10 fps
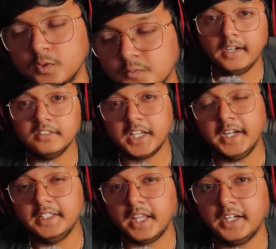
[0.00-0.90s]
And
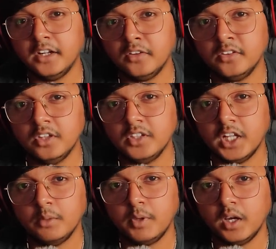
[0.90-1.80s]
side characters in this
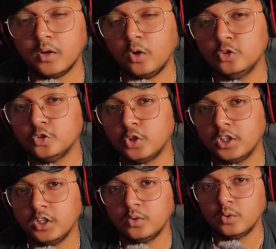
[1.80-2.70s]
anime are also
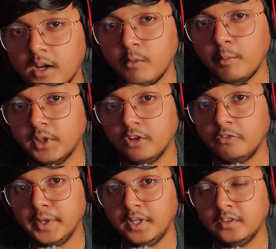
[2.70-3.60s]
really cool. Remember the
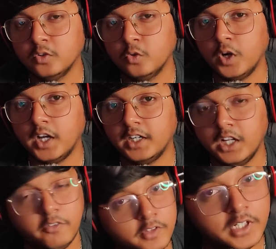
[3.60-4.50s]
weeds who are
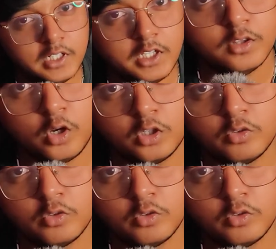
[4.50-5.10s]
definitely not